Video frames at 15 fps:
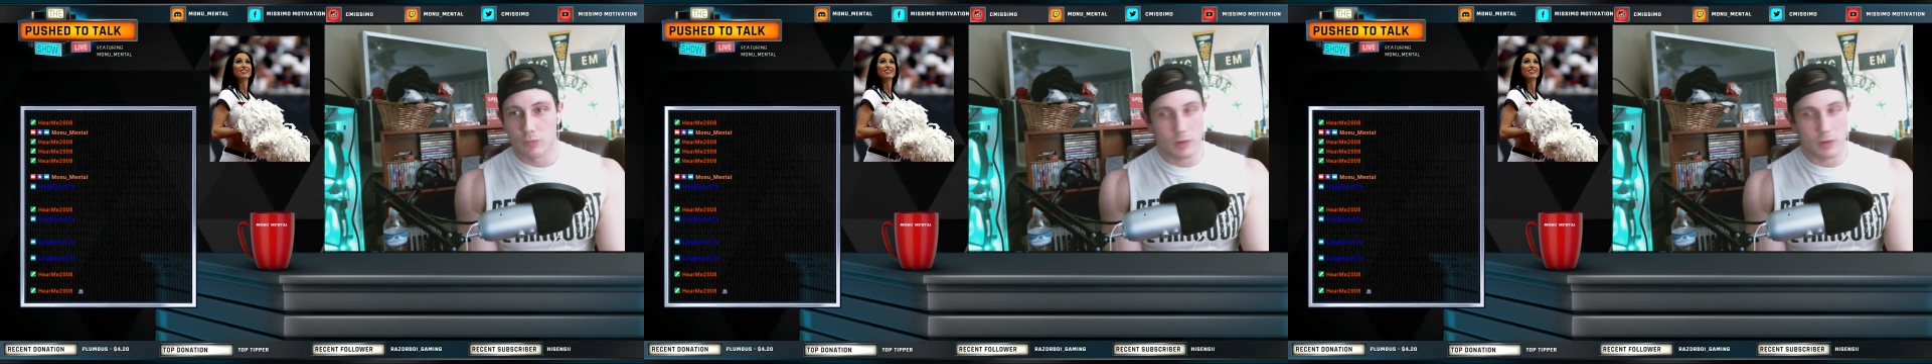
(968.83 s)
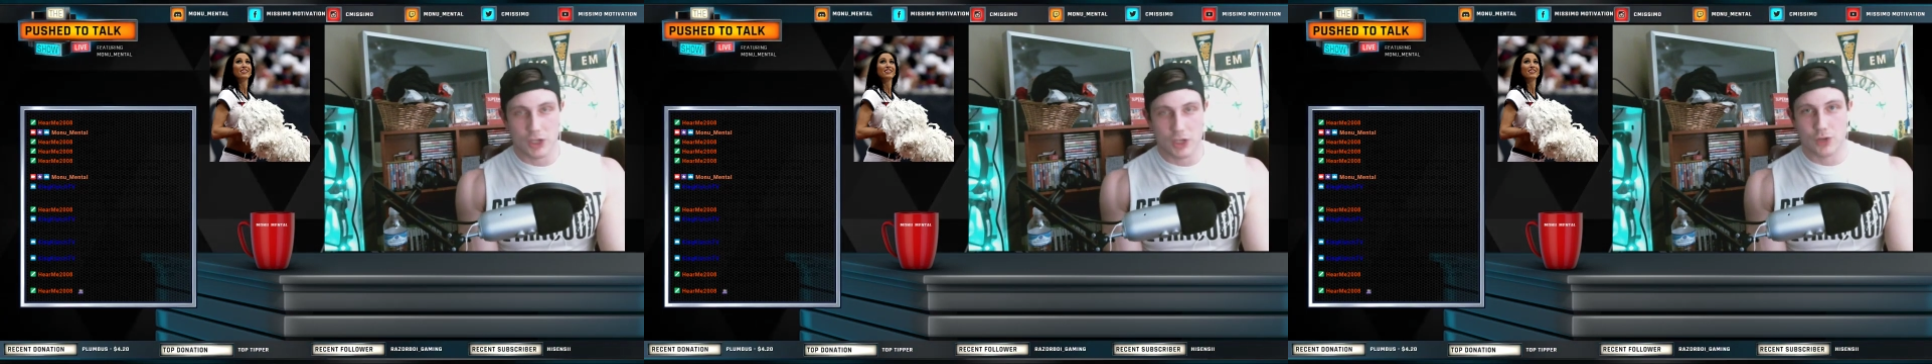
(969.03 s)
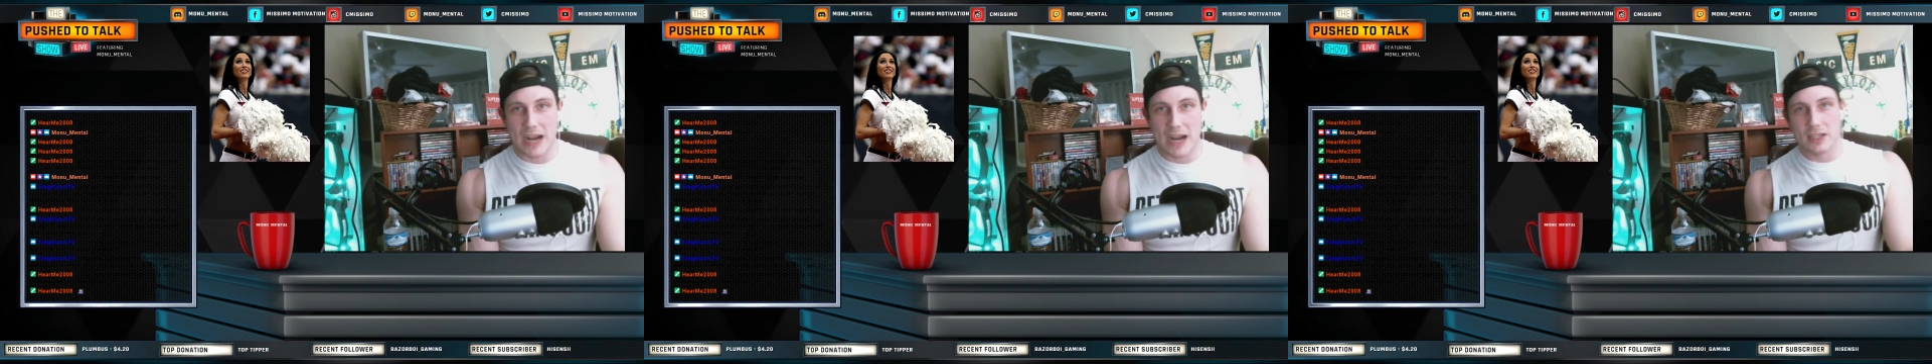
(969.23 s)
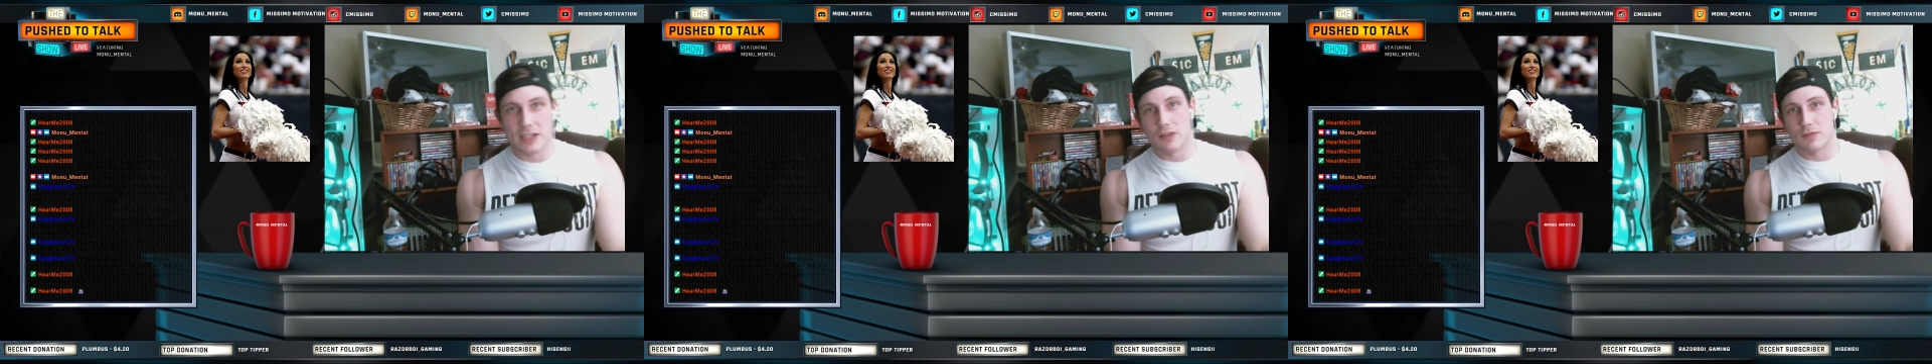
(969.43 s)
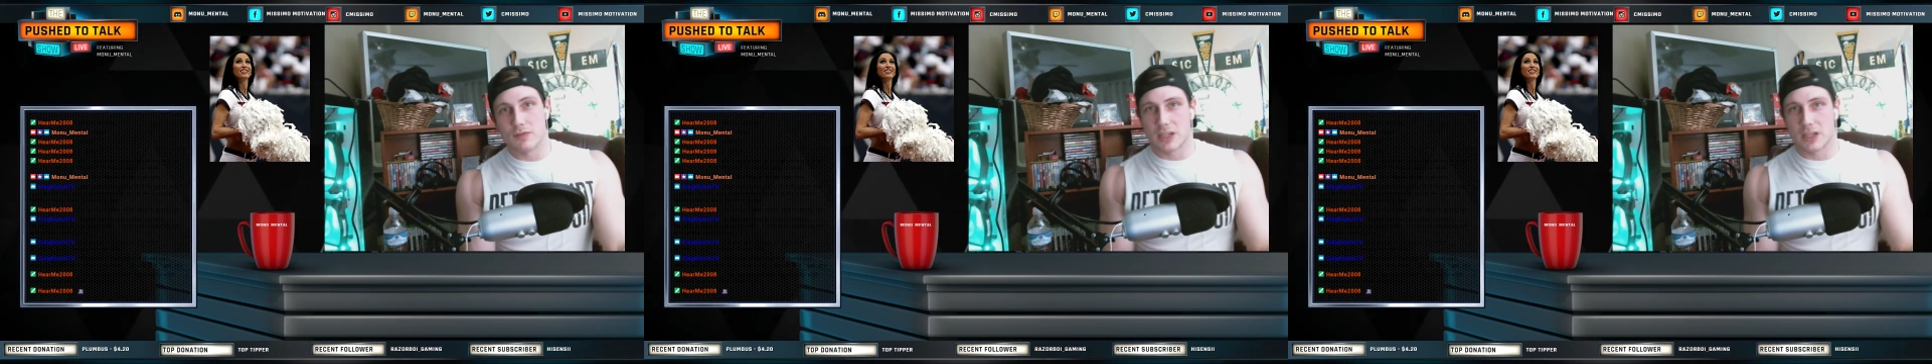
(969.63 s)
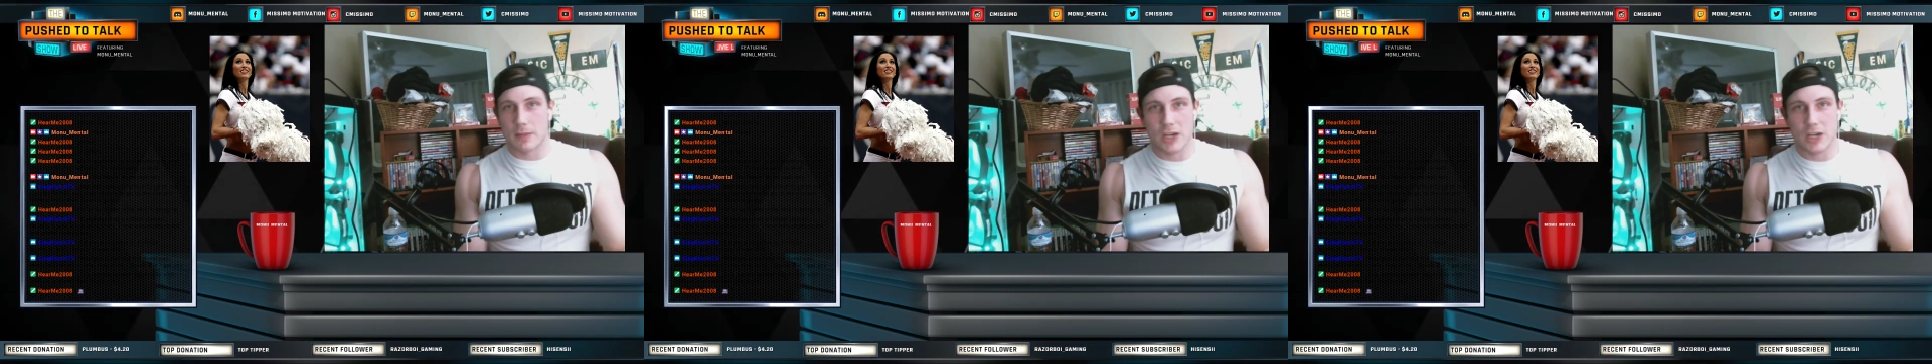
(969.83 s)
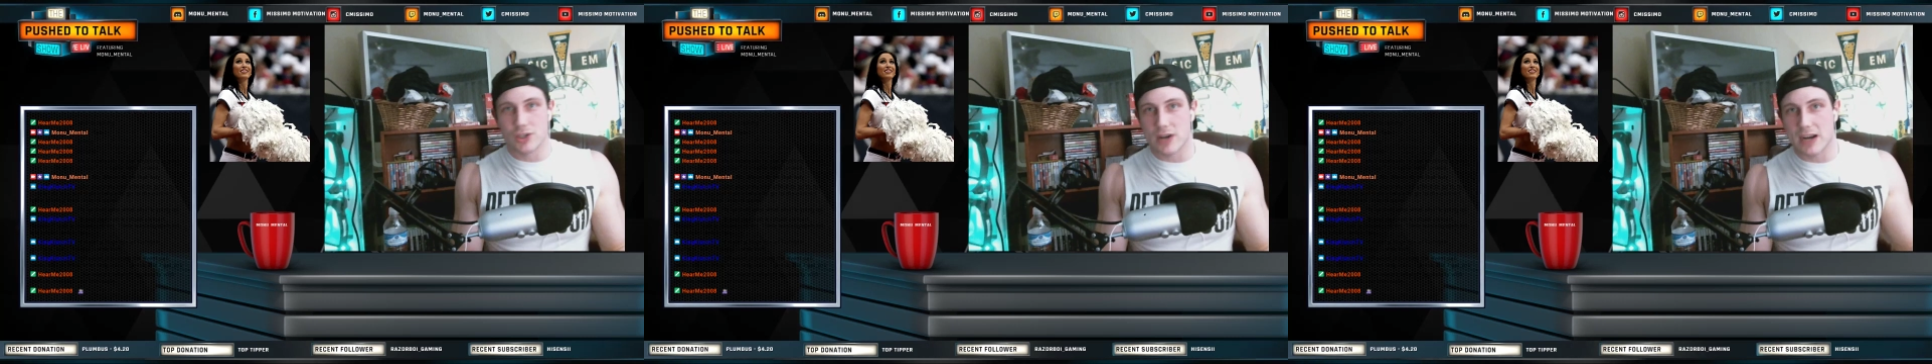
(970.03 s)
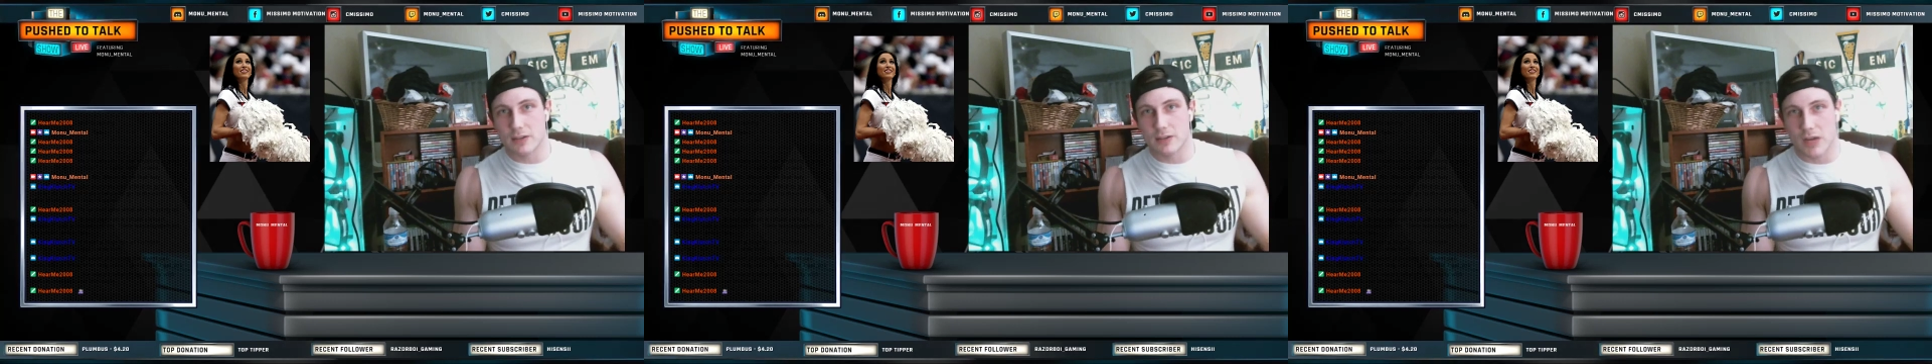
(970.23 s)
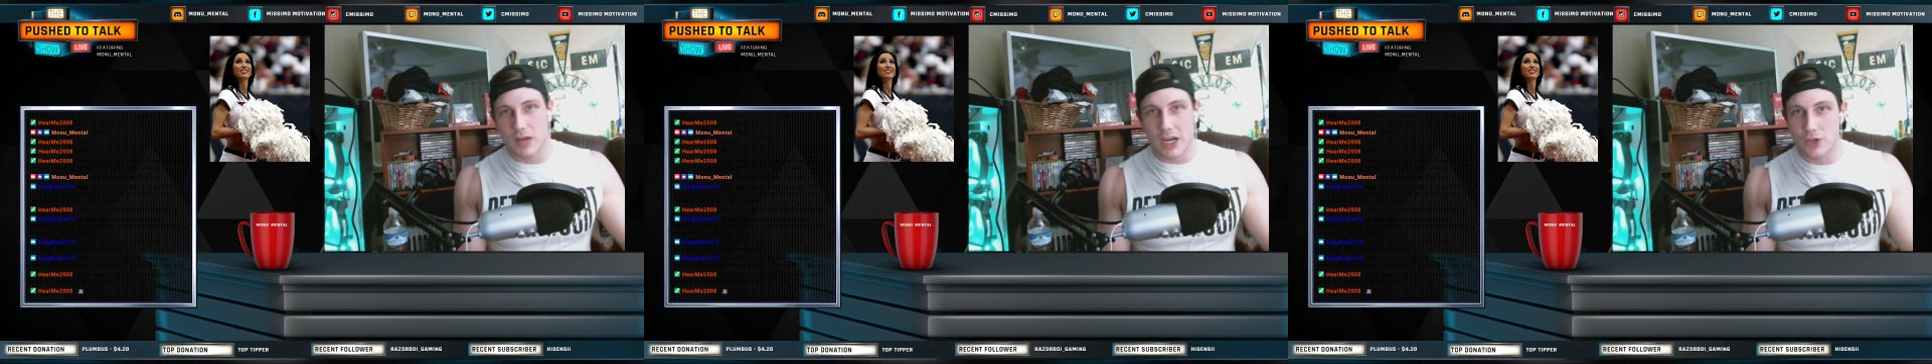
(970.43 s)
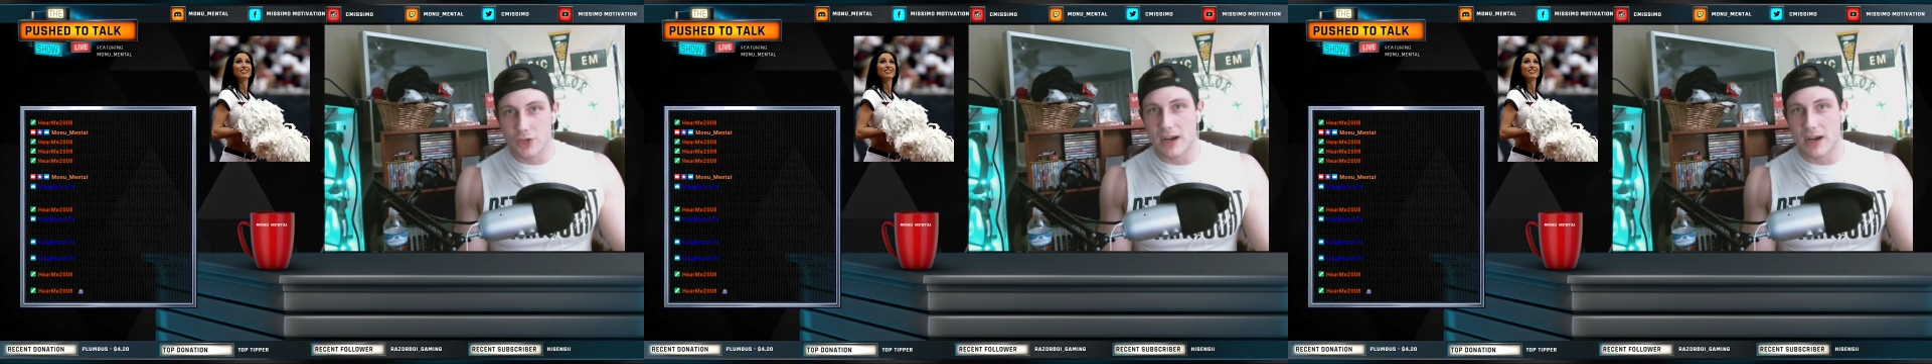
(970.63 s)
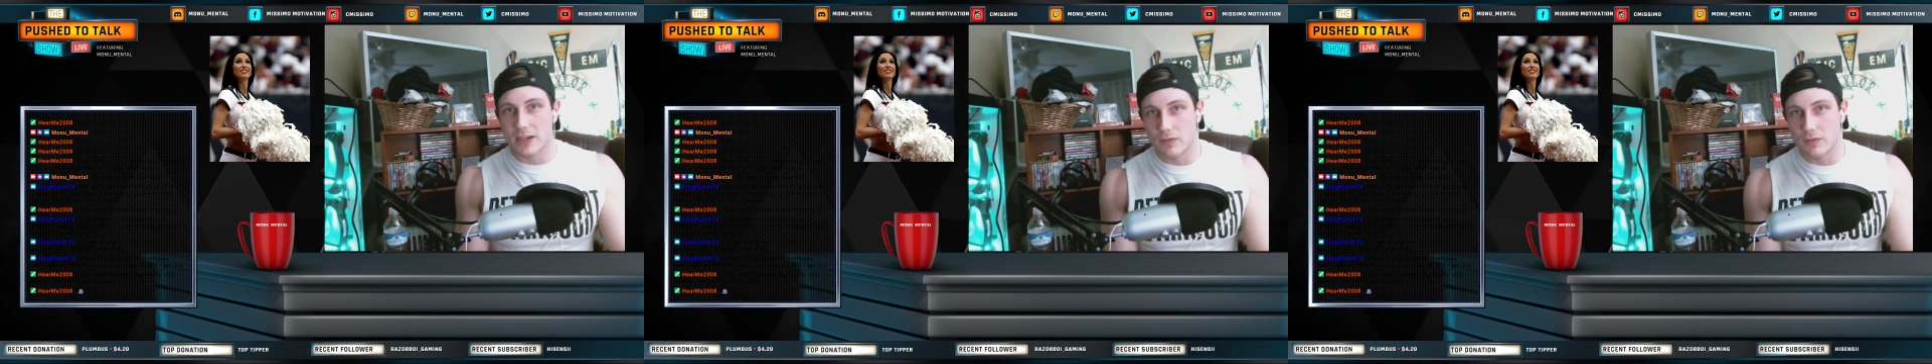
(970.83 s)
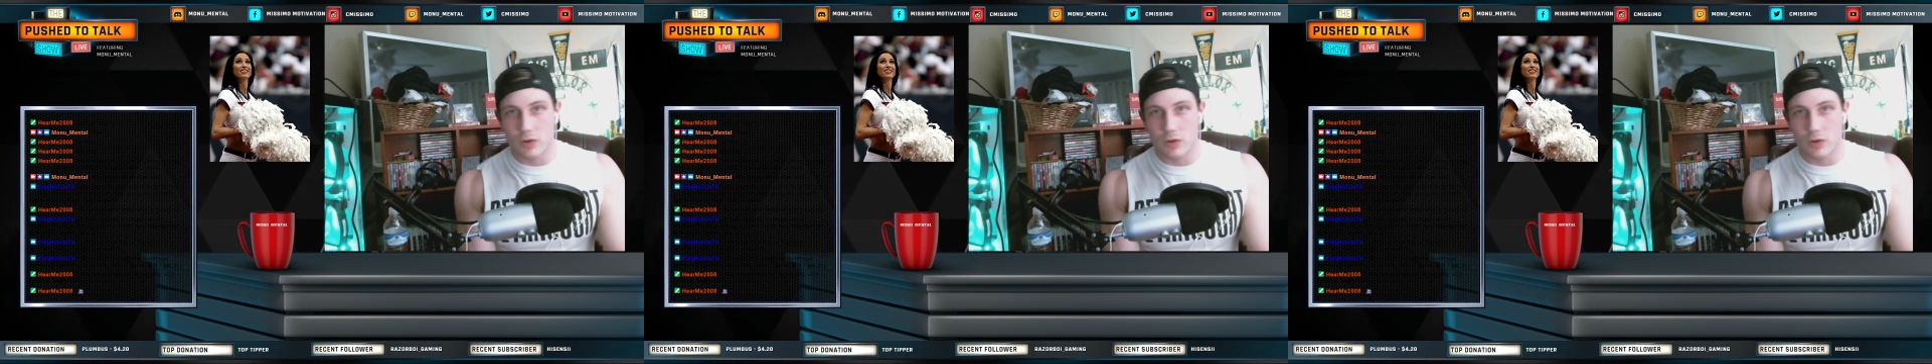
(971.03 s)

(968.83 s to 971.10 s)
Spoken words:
attractive, semi-attractive, not attractive.